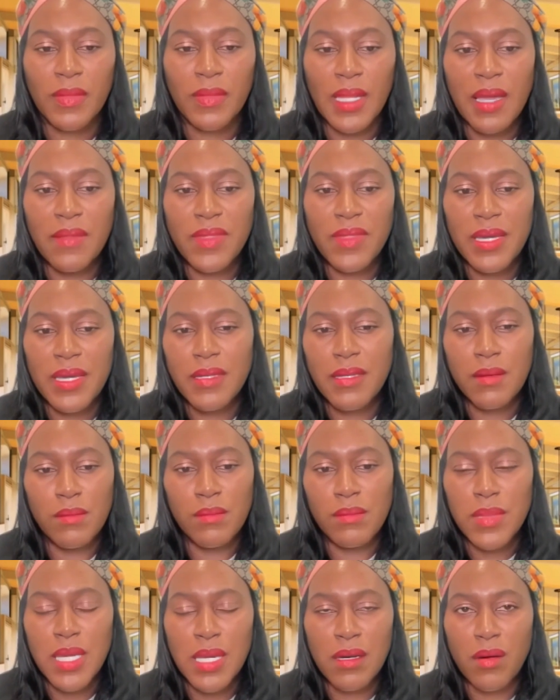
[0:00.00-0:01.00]
And then
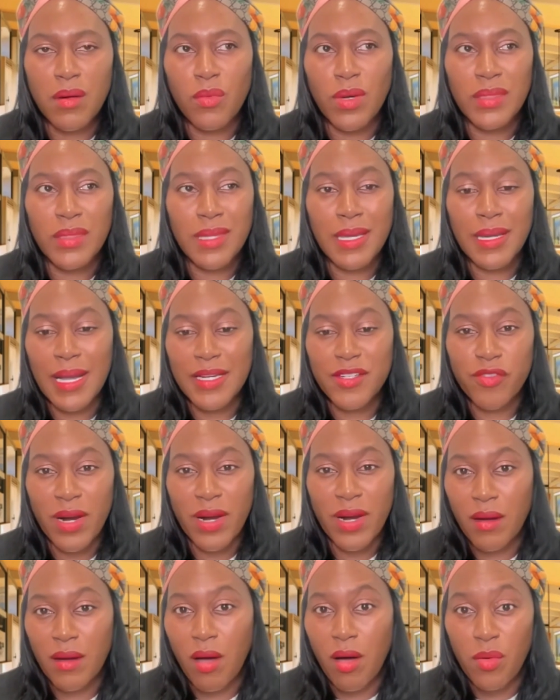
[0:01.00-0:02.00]
one thing I
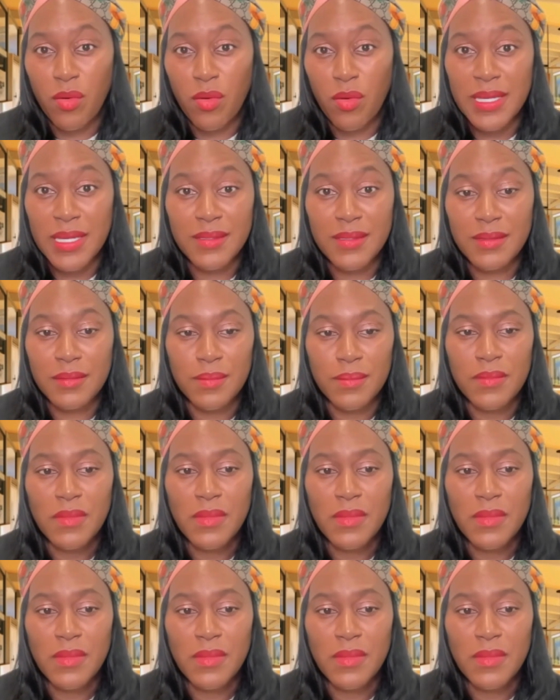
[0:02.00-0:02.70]
try to always